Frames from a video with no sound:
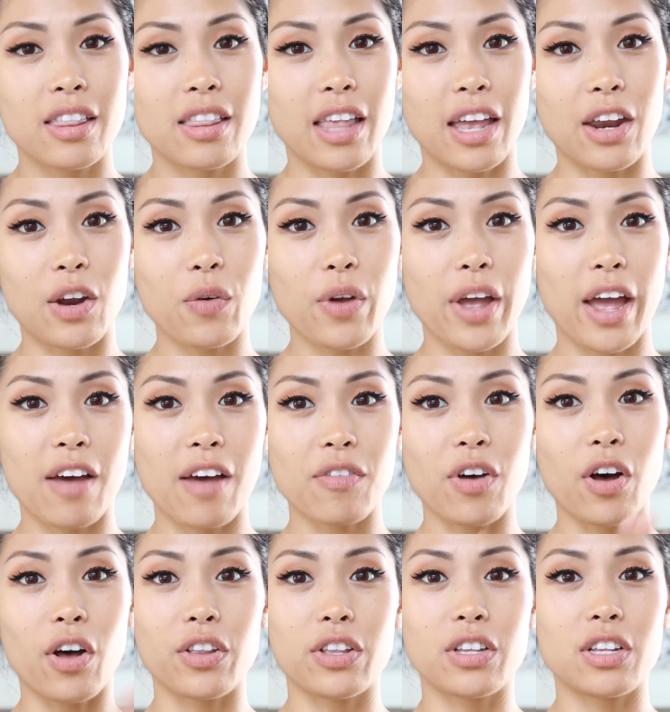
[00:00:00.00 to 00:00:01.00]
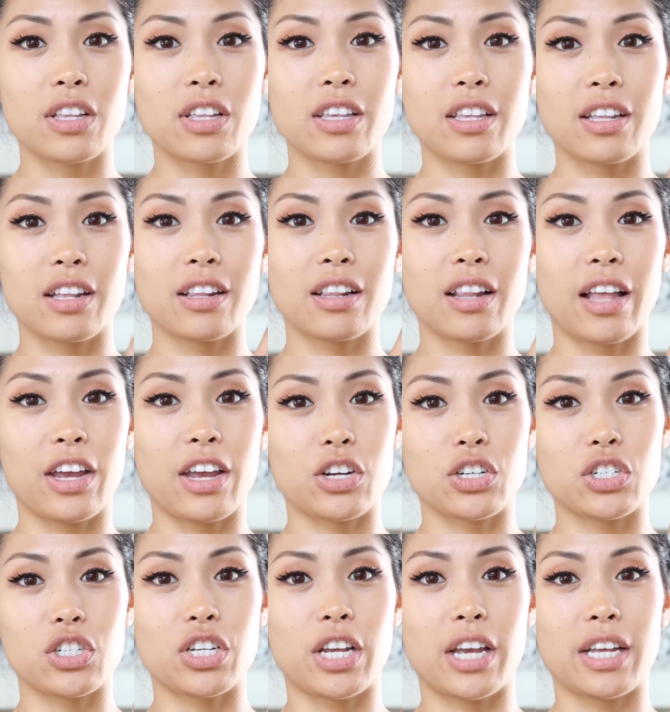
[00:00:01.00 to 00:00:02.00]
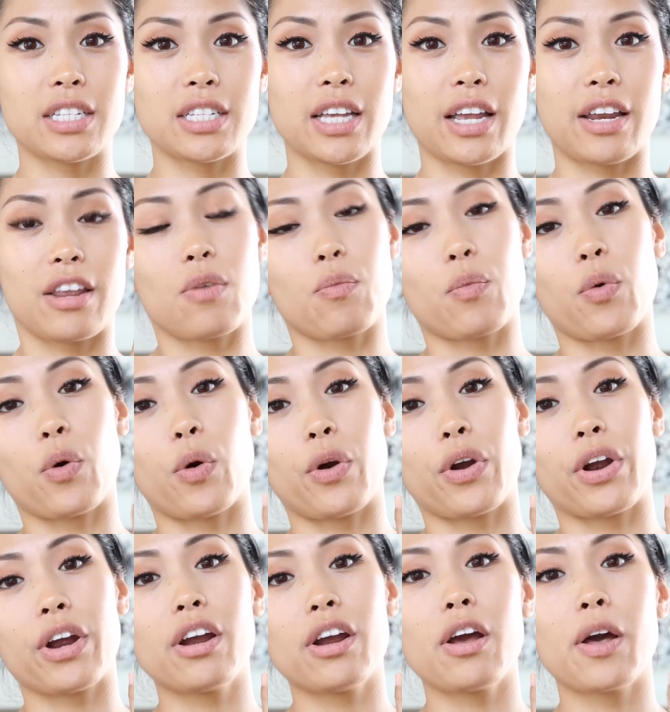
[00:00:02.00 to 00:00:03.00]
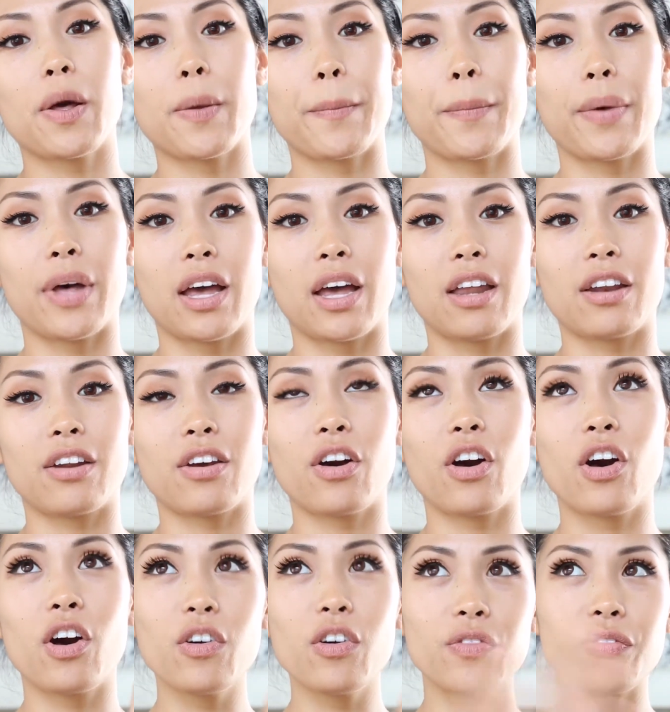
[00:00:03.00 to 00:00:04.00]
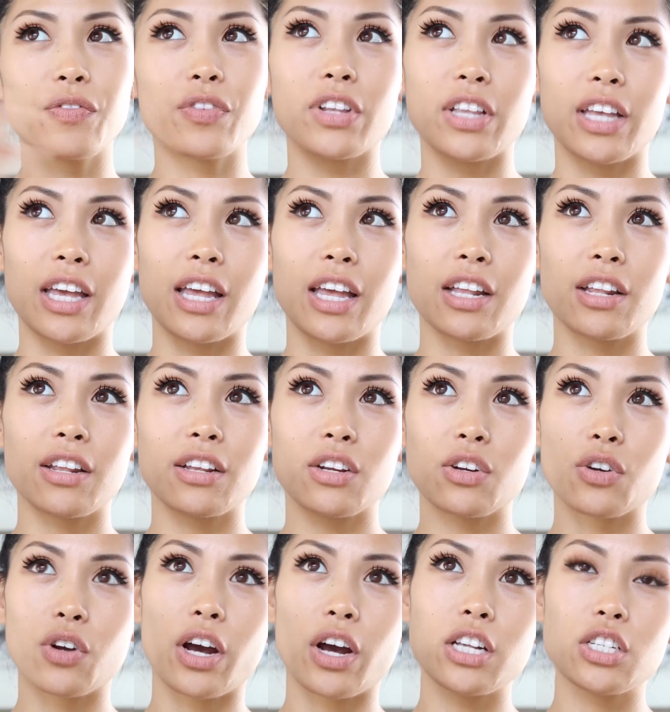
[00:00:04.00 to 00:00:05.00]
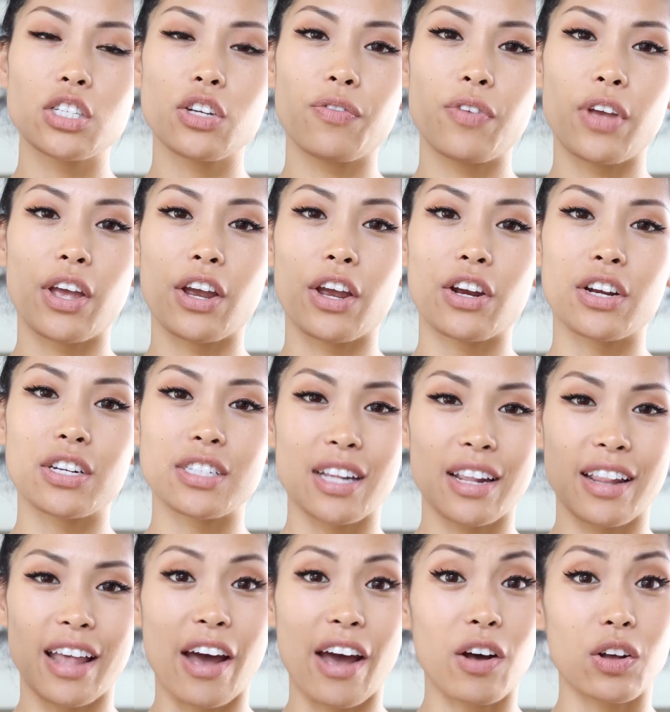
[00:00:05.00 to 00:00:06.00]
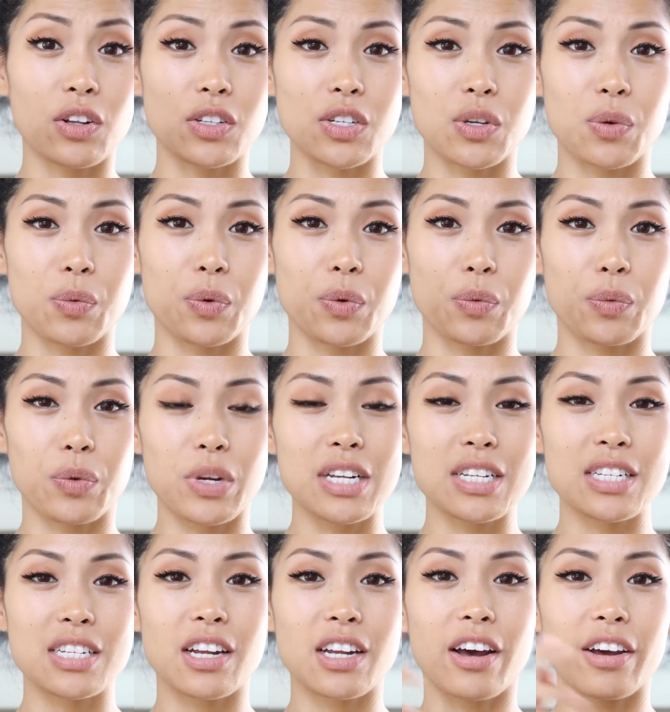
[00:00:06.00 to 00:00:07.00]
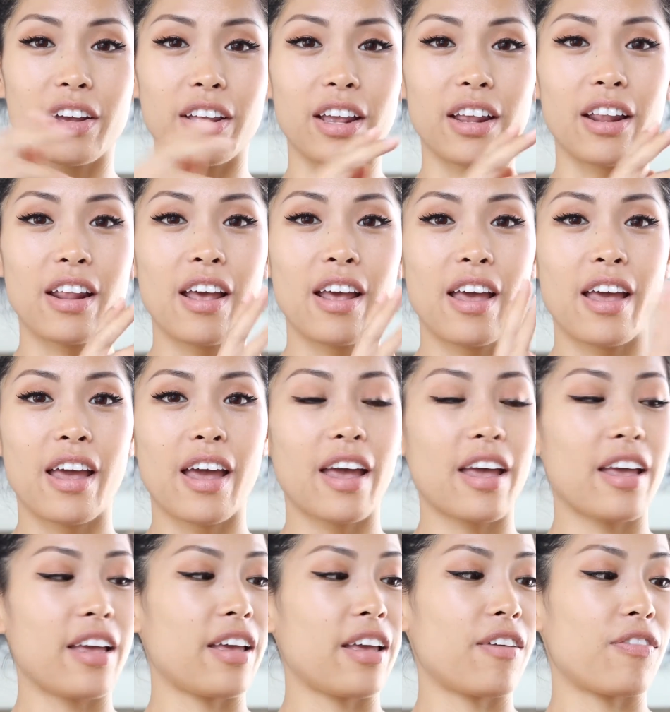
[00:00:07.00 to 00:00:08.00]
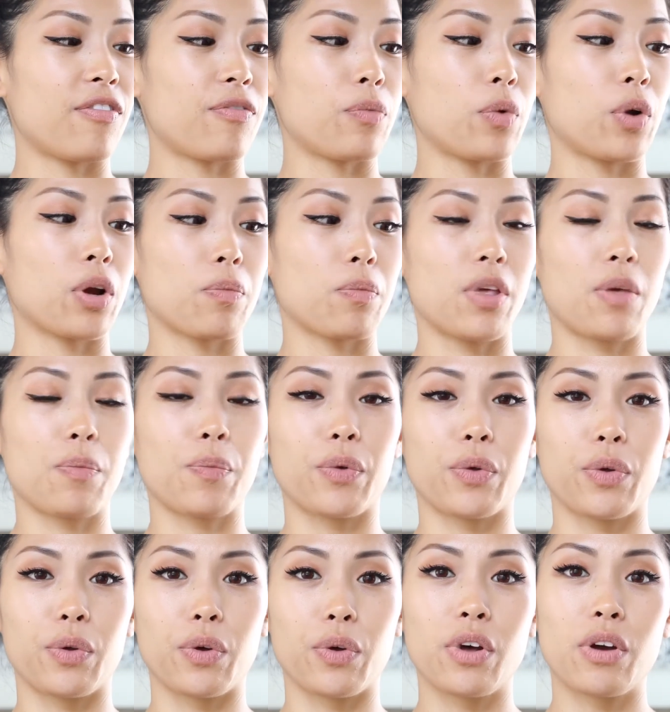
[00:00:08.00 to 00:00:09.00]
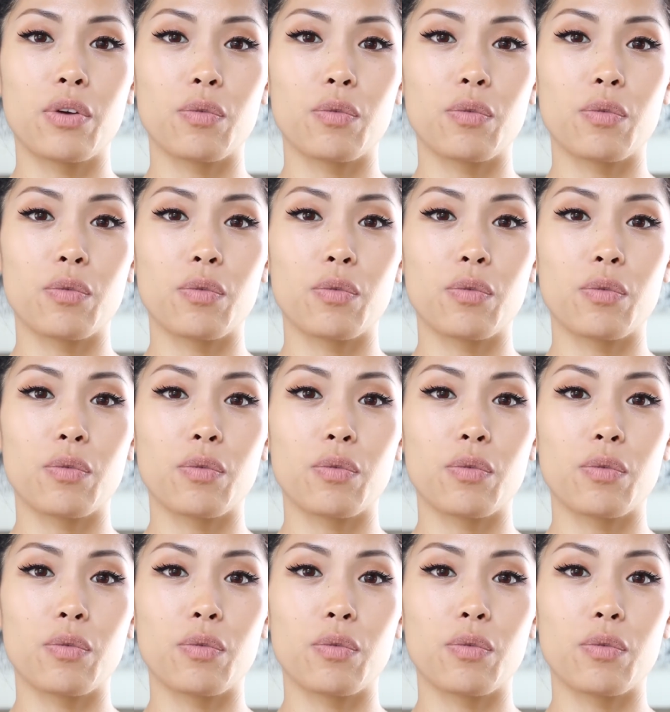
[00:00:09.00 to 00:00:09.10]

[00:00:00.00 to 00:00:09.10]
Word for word: they don't have all the lighter shades anymore, but hopefully, cross your fingers that Ulta will restock it if more people